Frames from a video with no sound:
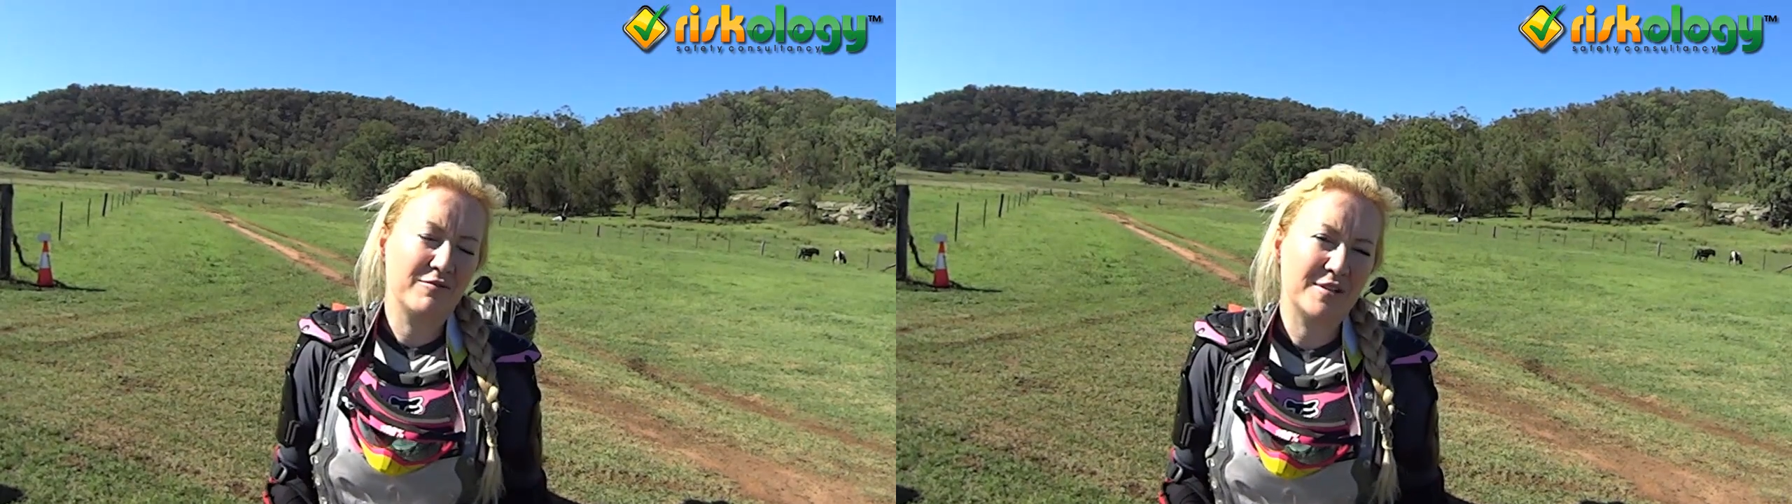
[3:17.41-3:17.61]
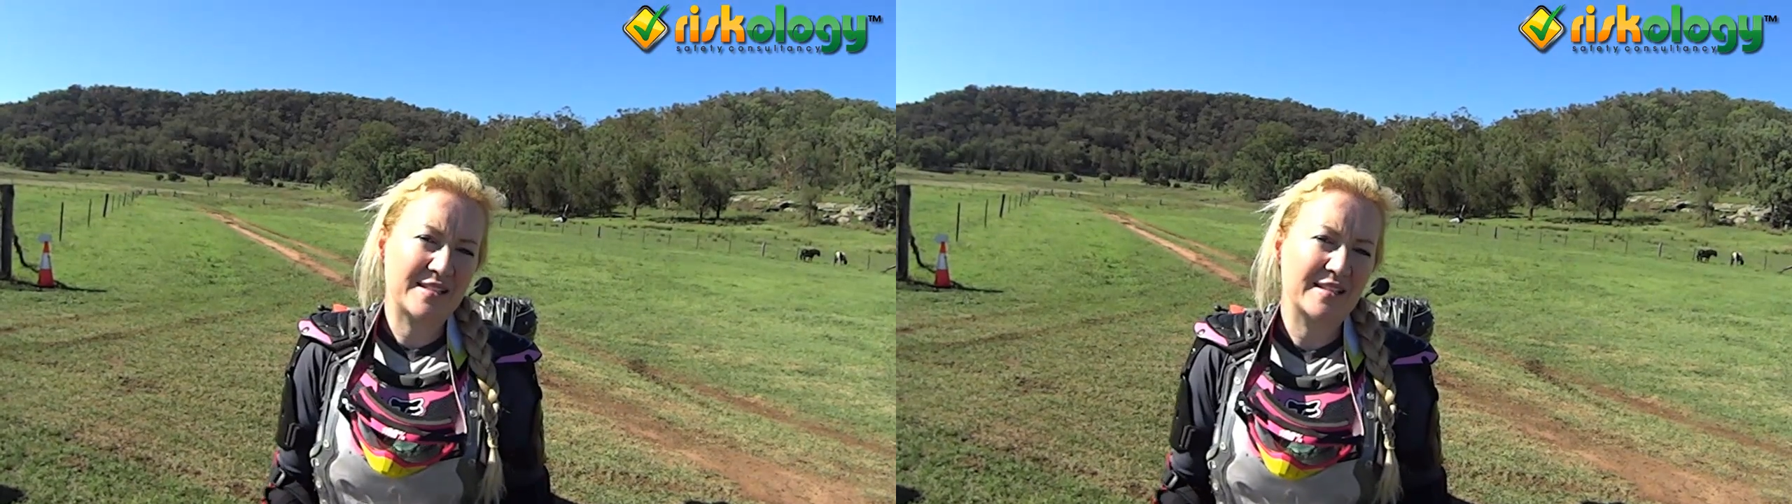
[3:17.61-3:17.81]

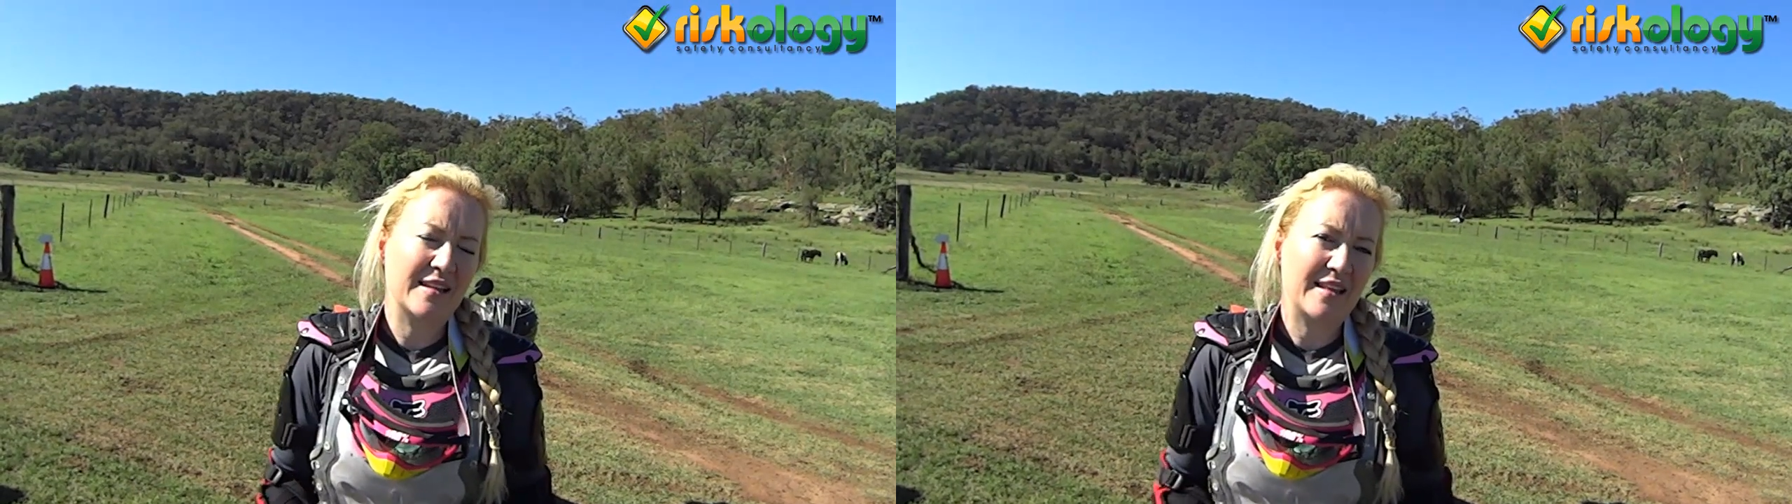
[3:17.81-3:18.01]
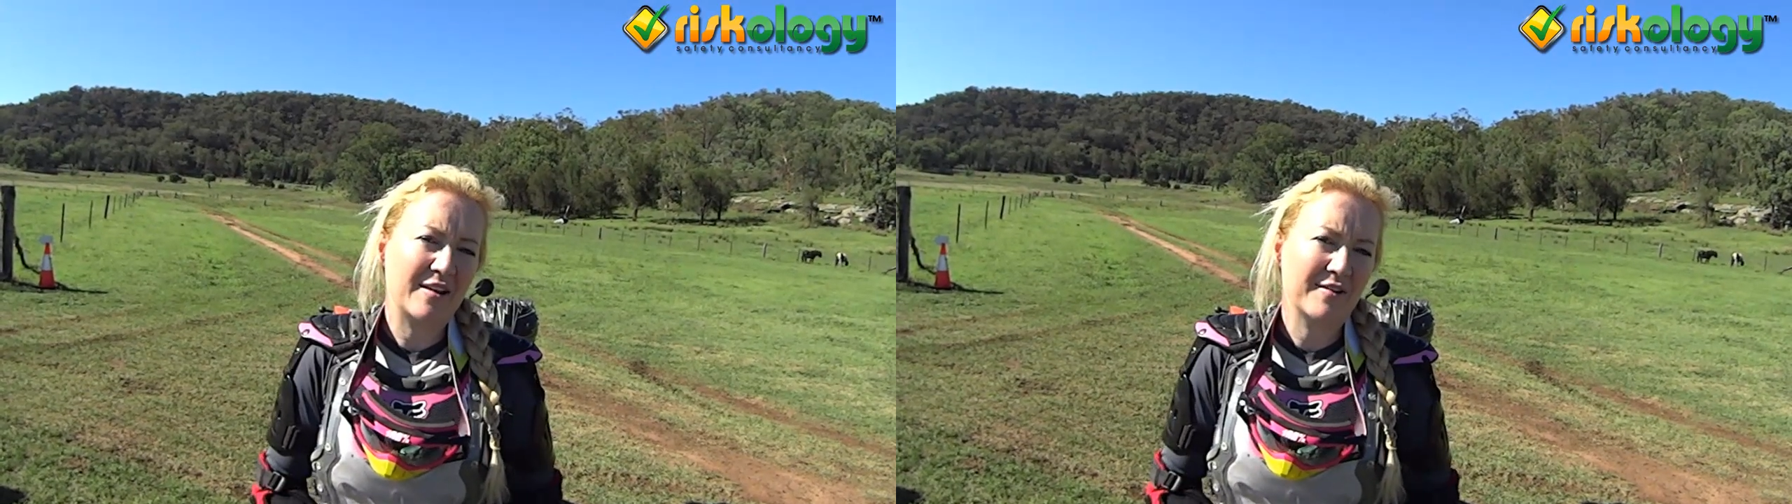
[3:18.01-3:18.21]
risk
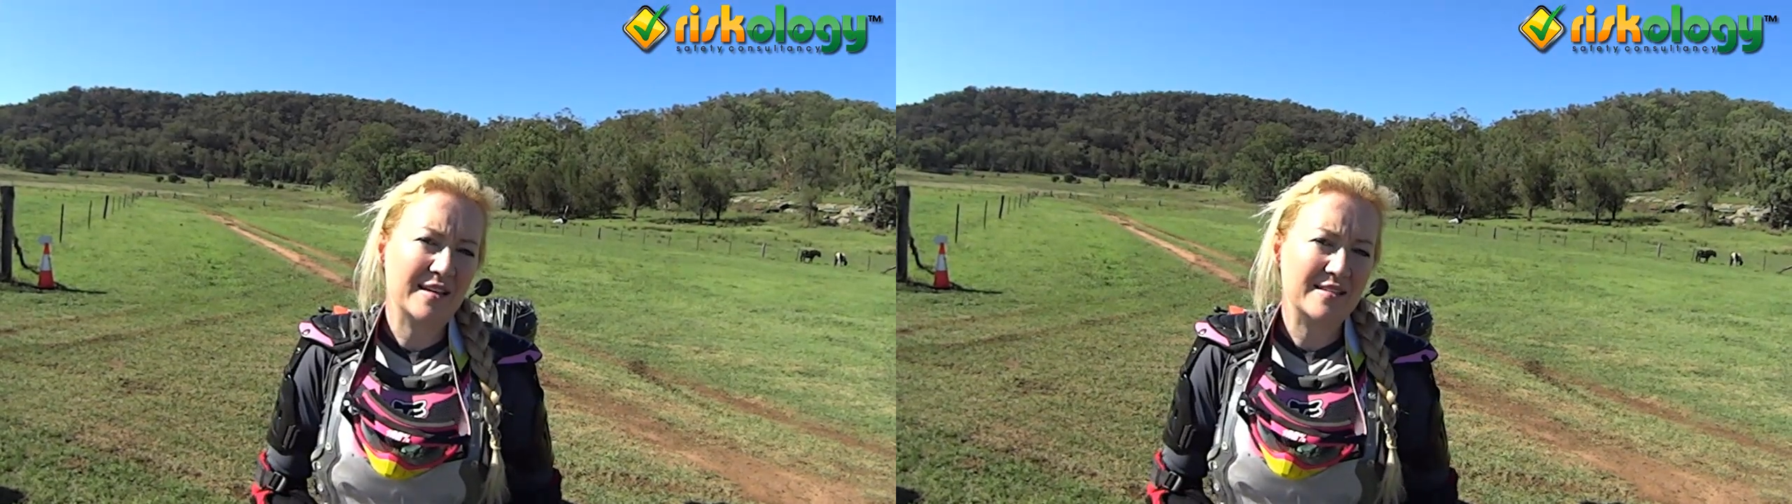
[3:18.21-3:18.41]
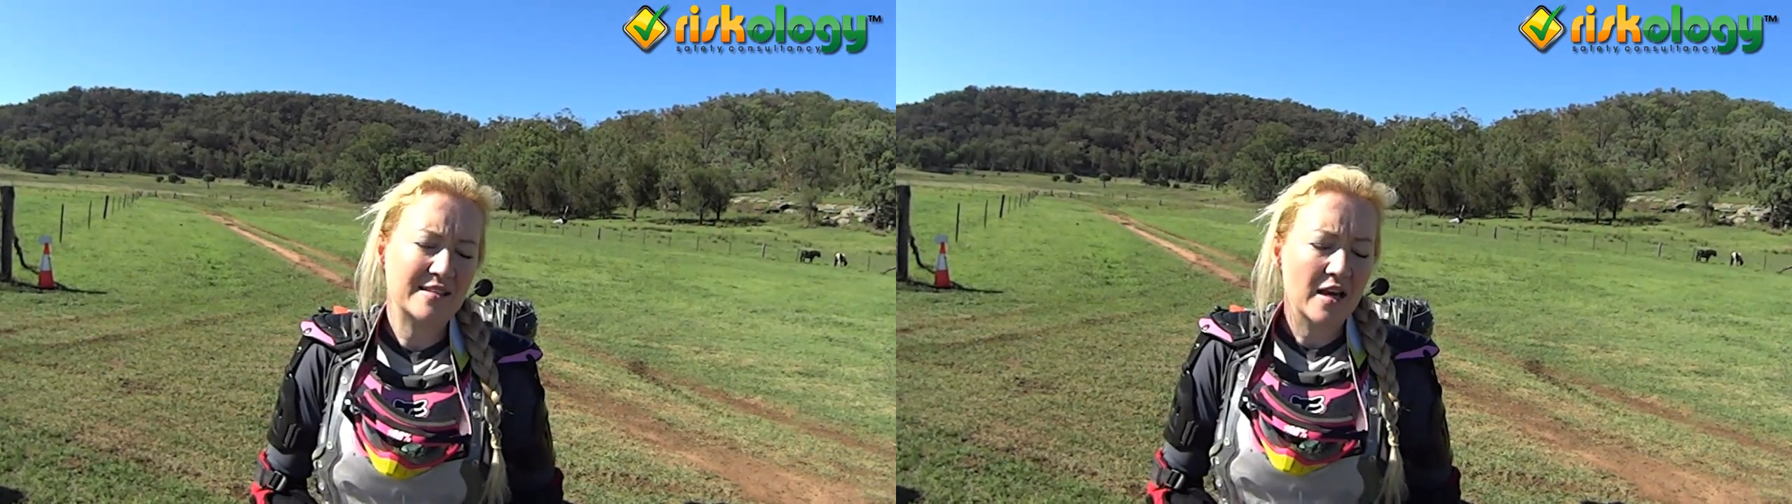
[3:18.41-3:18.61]
that there
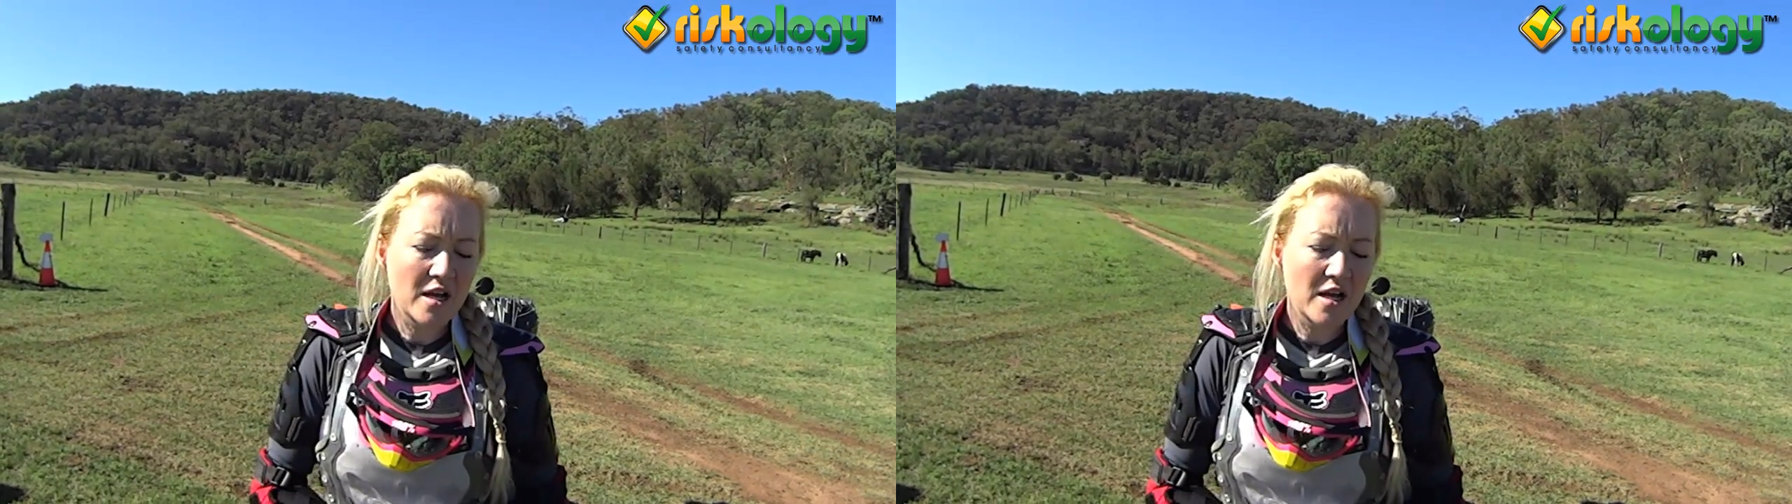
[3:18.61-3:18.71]
is.